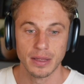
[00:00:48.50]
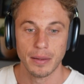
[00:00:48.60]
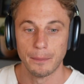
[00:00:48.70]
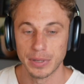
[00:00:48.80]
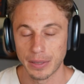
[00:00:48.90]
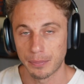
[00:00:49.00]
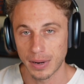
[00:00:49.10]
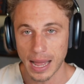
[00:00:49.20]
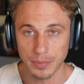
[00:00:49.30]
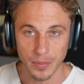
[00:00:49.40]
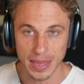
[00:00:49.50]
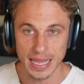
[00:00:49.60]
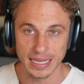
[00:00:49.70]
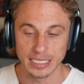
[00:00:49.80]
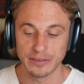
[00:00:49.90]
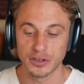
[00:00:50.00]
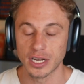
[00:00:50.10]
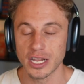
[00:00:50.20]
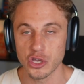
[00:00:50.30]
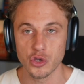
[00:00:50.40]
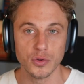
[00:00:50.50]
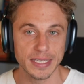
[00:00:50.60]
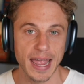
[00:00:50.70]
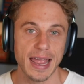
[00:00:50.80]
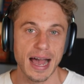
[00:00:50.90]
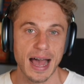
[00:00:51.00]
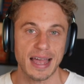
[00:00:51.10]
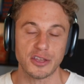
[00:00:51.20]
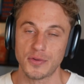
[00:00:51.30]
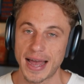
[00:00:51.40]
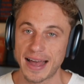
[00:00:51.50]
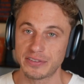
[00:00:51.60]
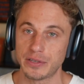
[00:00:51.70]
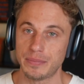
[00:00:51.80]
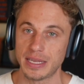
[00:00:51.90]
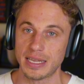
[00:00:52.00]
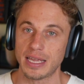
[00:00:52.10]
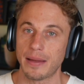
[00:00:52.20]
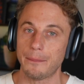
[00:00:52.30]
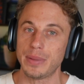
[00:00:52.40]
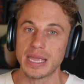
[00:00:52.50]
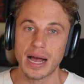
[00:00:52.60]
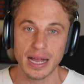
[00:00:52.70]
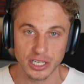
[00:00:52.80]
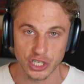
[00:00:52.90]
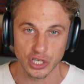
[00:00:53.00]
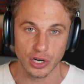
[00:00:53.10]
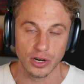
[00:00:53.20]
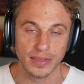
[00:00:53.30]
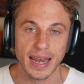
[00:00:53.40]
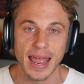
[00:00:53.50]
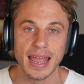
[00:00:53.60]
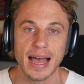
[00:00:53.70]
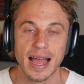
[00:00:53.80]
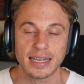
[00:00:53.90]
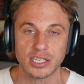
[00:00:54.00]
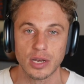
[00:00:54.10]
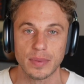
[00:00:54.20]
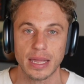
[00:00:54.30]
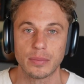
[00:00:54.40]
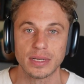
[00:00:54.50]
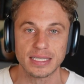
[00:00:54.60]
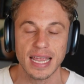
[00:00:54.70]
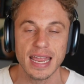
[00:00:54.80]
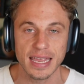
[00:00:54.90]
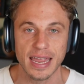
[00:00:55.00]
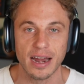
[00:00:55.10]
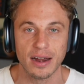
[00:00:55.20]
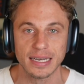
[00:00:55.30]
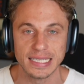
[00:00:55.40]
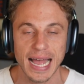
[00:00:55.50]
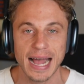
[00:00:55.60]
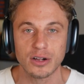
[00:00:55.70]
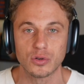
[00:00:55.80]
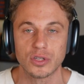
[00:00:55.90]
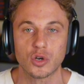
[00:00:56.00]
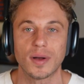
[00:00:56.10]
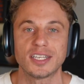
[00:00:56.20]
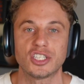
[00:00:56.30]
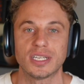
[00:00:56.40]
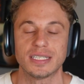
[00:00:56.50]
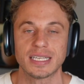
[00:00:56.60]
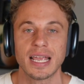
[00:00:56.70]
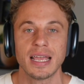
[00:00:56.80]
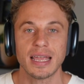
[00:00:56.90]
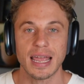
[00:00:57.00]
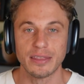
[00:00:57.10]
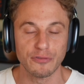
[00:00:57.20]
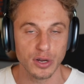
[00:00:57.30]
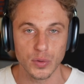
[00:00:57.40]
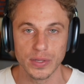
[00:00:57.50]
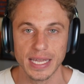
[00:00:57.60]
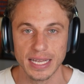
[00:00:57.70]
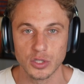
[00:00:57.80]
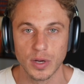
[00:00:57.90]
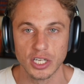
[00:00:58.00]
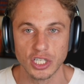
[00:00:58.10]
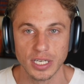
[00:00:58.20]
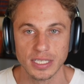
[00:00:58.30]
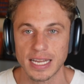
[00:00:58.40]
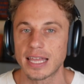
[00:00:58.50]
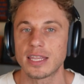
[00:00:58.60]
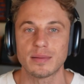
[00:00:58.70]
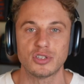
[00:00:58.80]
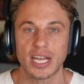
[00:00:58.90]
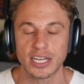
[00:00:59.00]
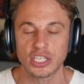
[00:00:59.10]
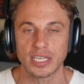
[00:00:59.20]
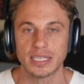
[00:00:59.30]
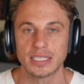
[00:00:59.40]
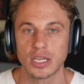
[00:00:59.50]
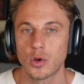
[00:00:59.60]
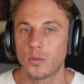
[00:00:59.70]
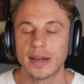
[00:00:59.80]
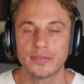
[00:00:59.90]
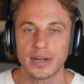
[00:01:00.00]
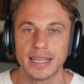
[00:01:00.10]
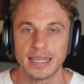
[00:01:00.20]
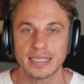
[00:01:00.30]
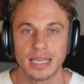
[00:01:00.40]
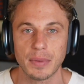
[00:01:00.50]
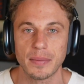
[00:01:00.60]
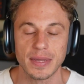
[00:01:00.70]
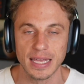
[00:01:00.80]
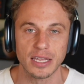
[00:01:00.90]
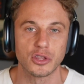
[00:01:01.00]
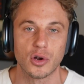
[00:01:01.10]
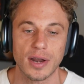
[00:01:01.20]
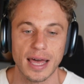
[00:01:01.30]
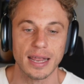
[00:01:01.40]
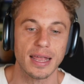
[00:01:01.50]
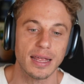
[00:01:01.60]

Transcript: But the problem is, if you're going to use AI, you have to be beyond sure that AI is going to be able to take care and tackle the questions and the frequently asked questions and the objections, whatever it is that might be getting thrown at it.